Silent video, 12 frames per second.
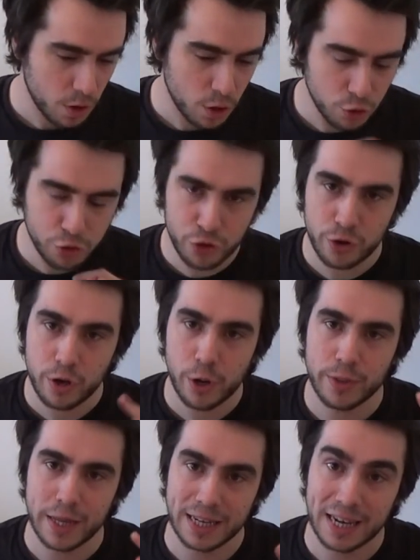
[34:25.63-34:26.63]
you should know
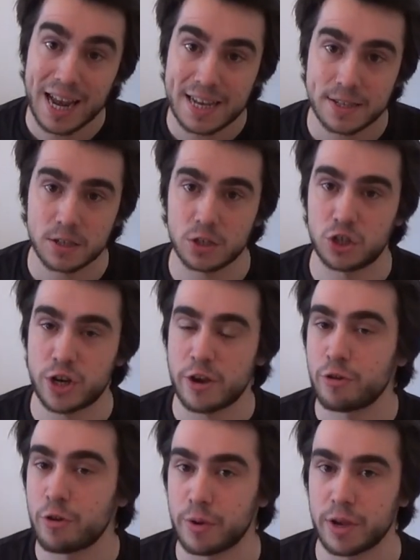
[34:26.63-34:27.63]
that last
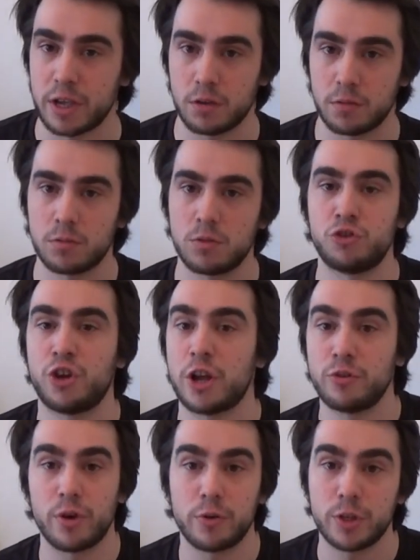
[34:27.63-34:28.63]
January
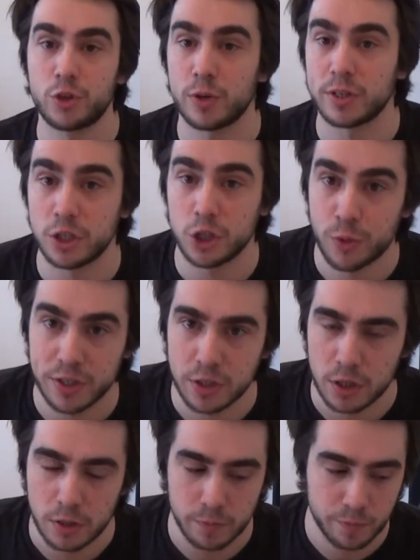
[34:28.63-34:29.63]

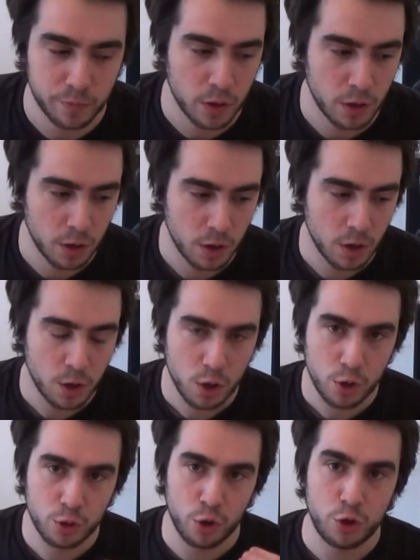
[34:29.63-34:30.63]
2020,
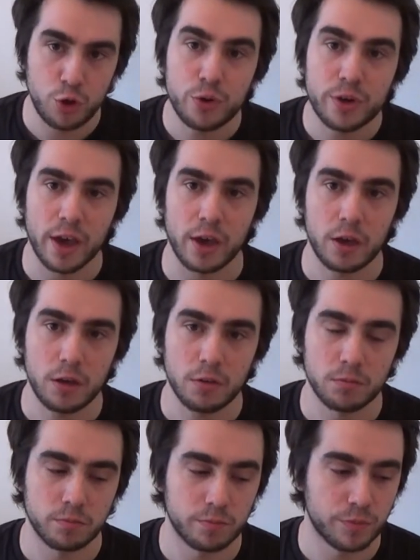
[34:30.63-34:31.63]
the UK
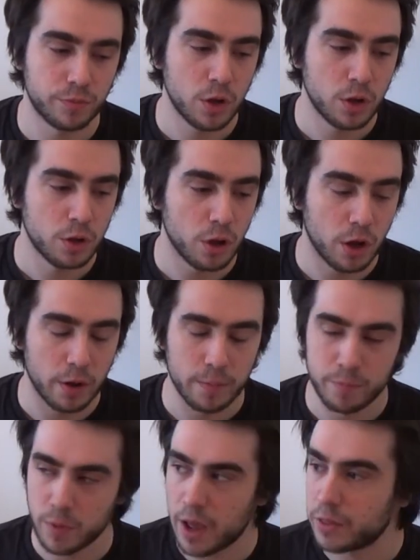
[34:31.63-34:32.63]

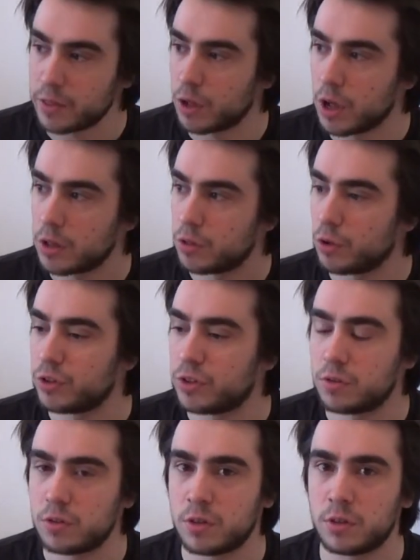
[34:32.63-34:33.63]
and the
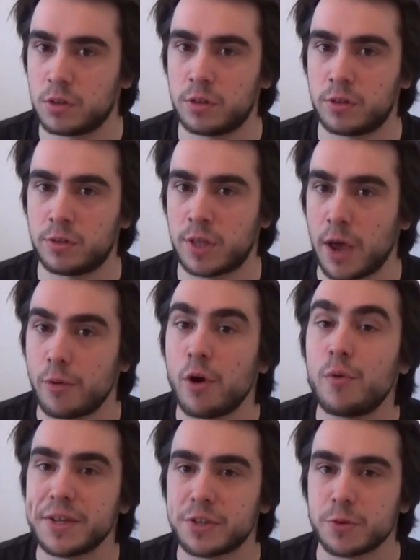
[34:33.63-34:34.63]

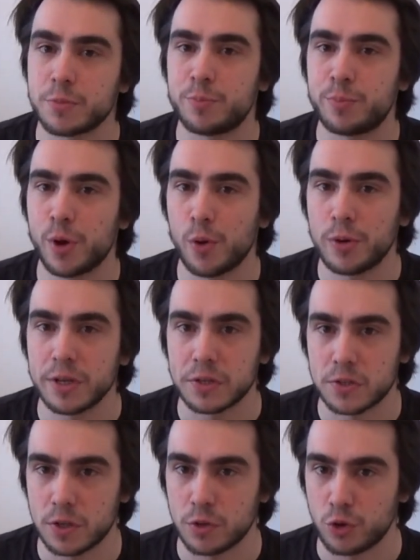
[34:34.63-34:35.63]
terrorism
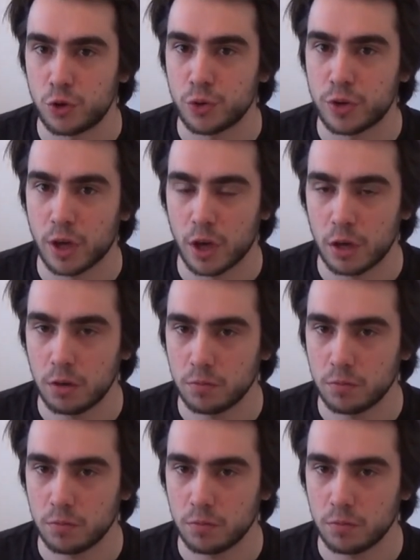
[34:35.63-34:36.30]
police in the UK